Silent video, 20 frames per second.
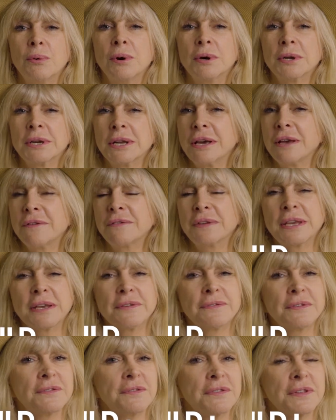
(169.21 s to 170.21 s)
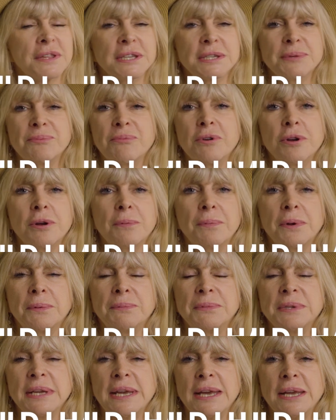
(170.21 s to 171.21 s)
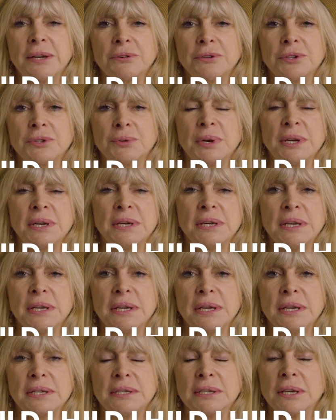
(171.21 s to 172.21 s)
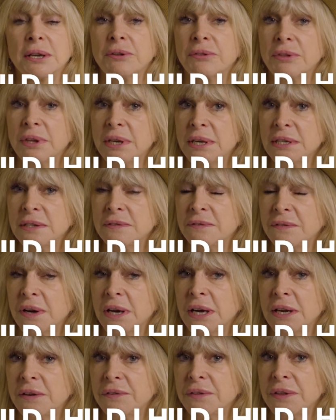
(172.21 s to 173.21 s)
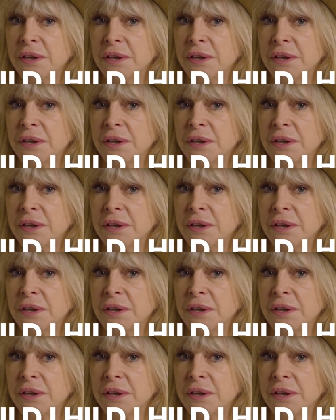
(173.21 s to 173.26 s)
What I've given for this problem 10 or 20 years ago? These five